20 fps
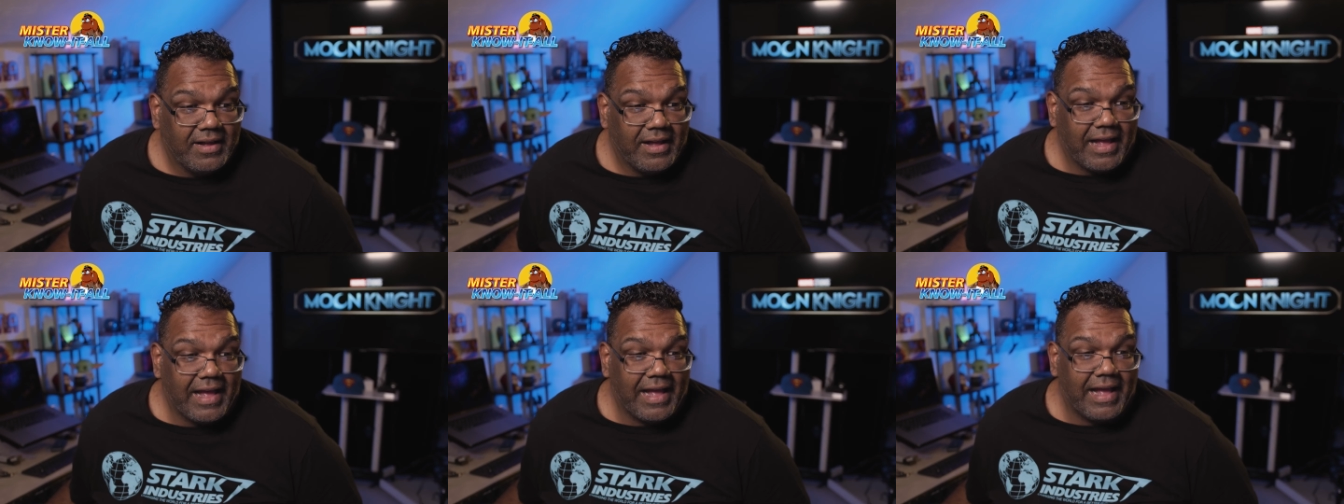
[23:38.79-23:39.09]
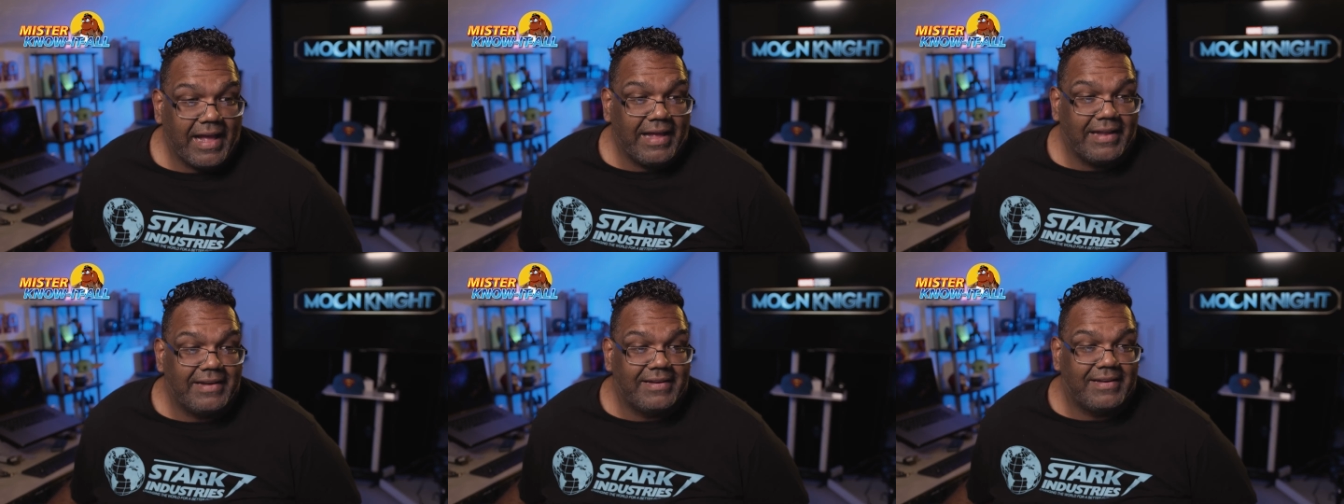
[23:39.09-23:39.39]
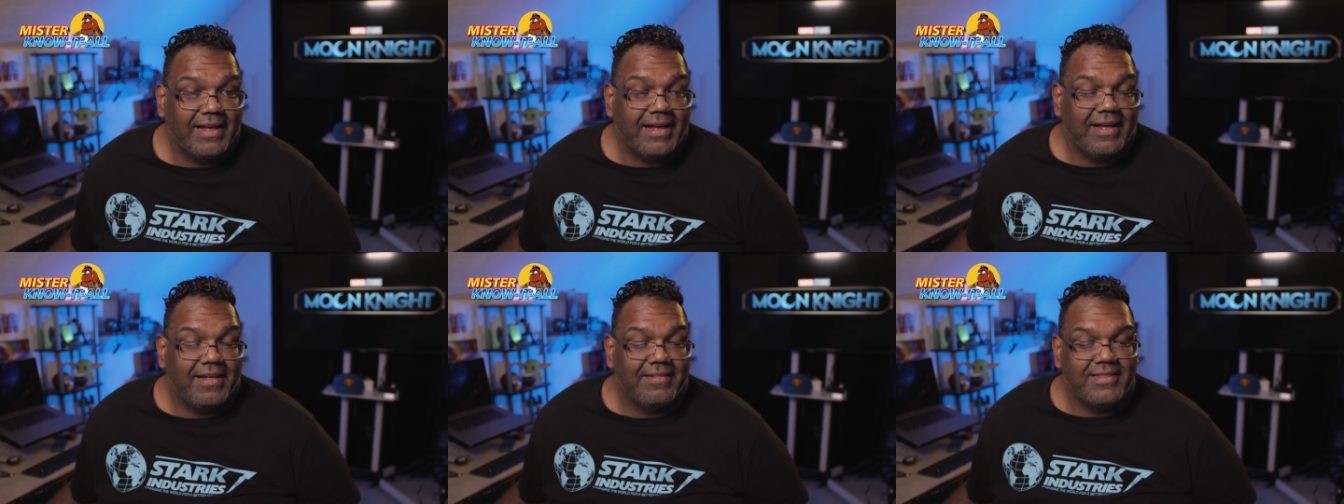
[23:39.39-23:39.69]
And
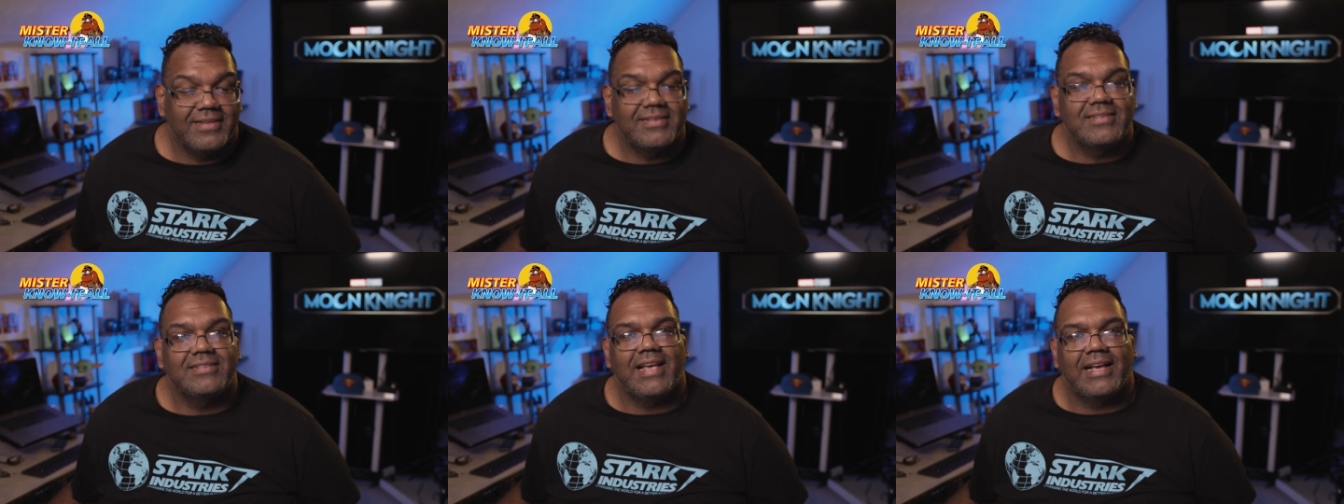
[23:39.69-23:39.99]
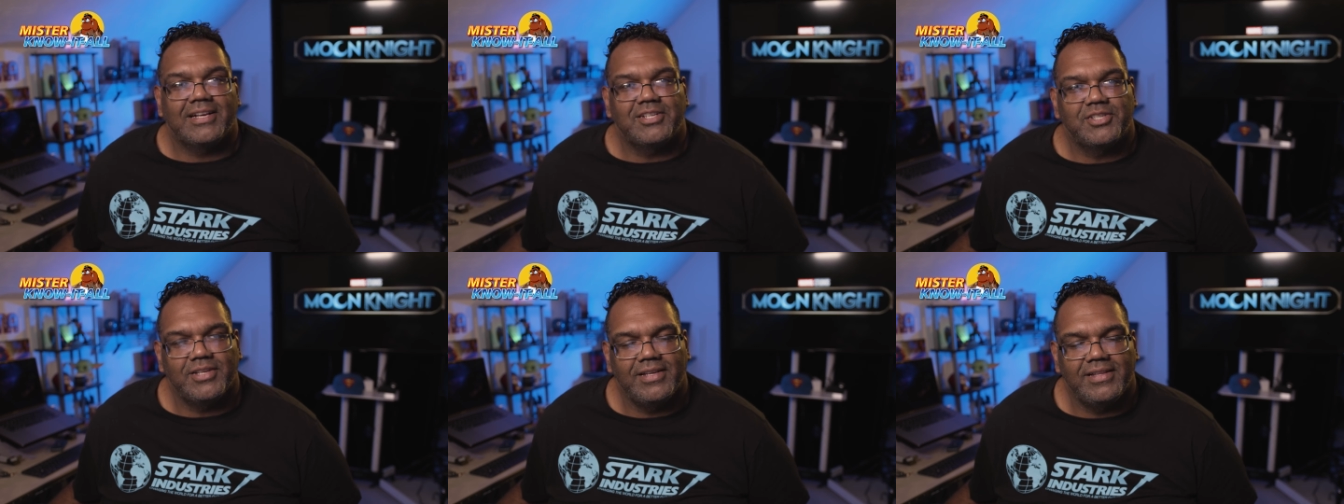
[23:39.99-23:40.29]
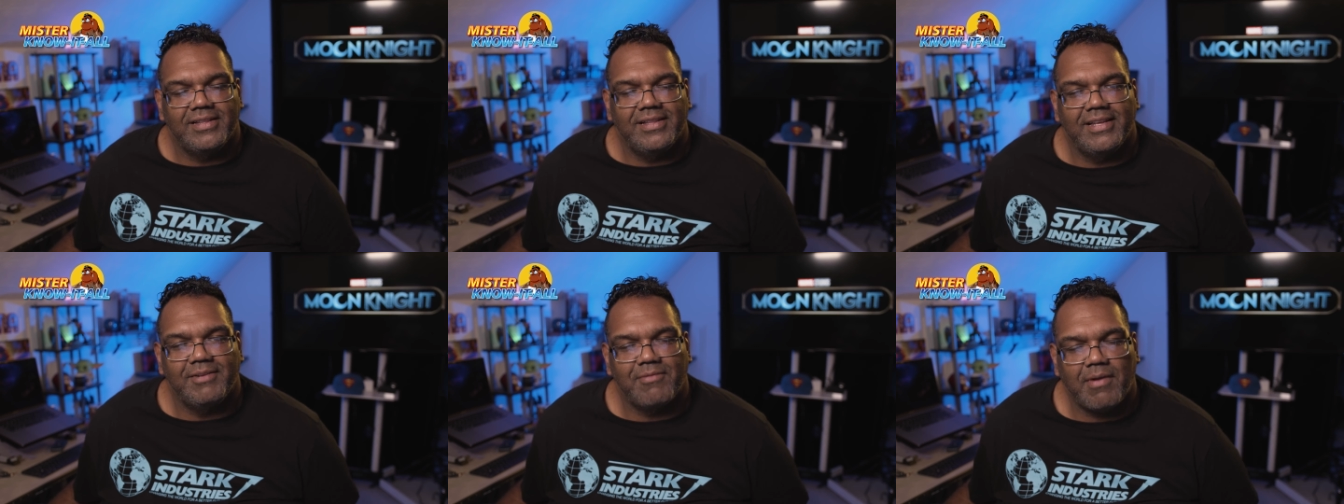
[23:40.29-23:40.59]
this is
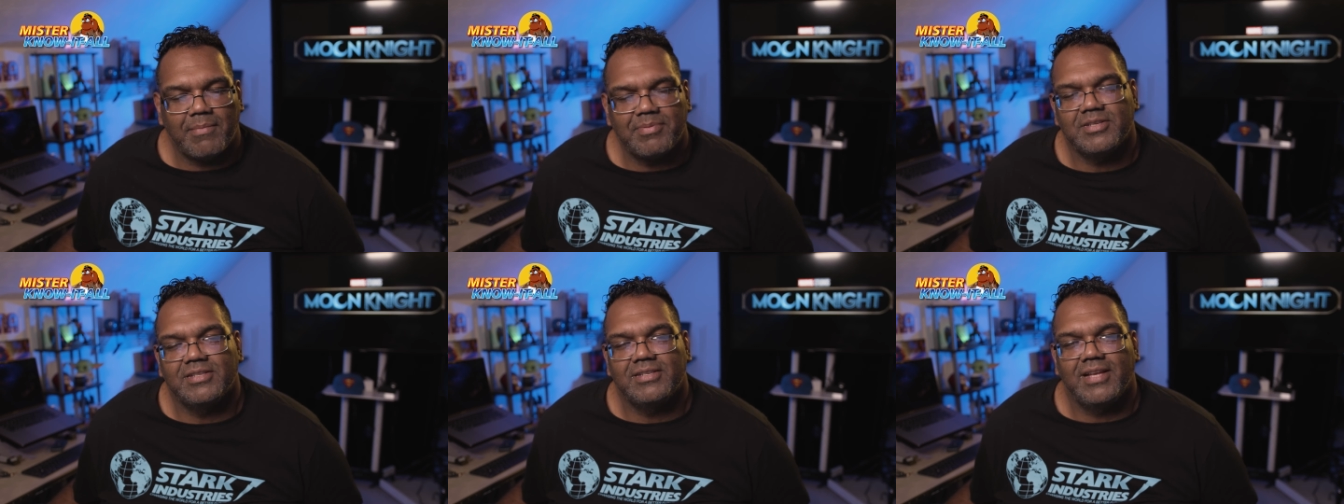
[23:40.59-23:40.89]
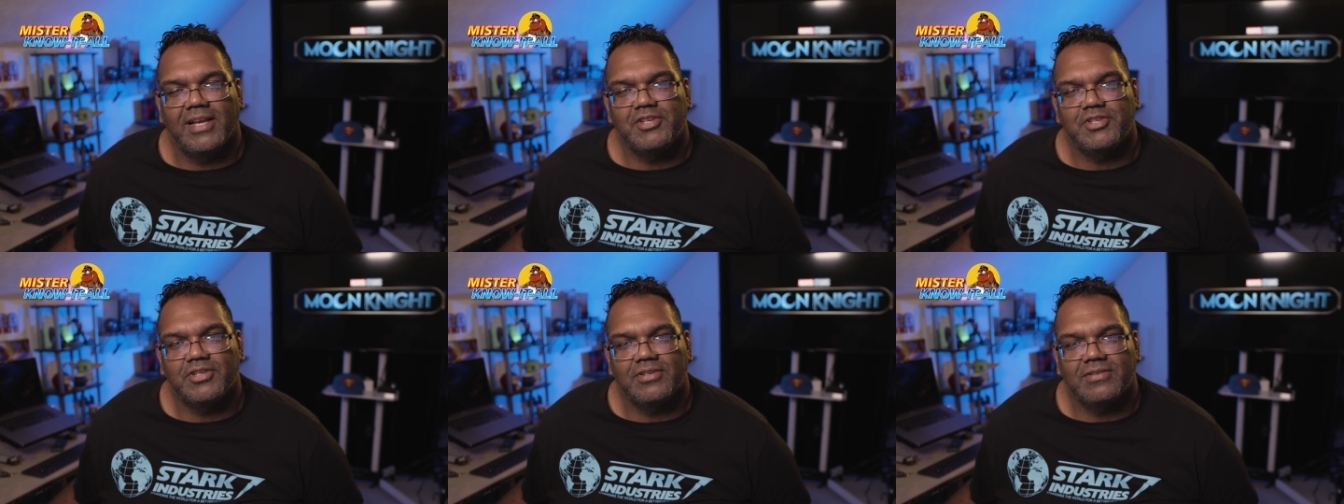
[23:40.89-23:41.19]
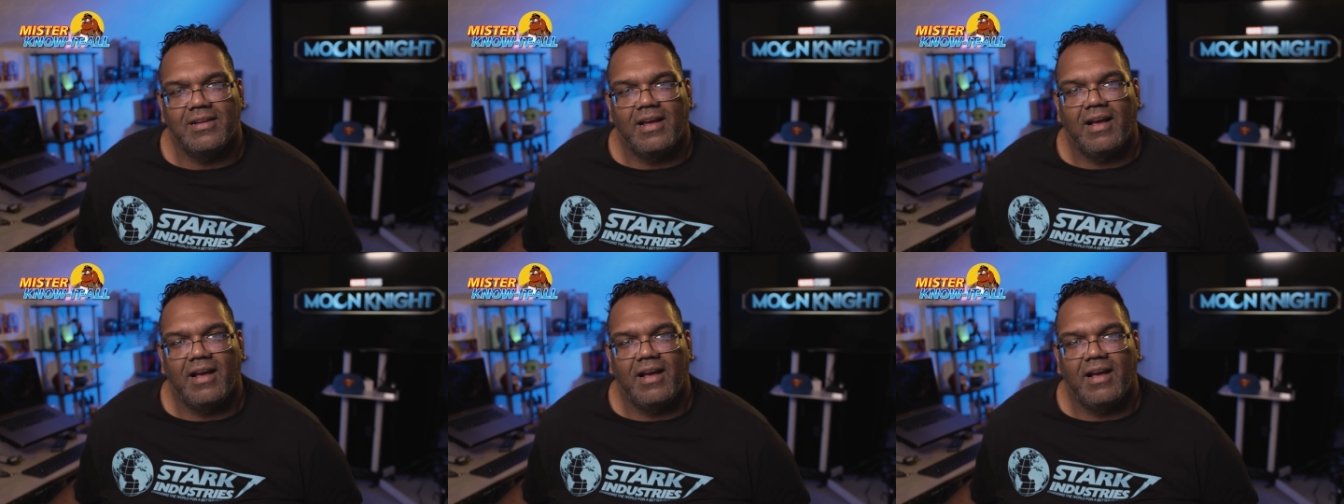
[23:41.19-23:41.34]
actually the representation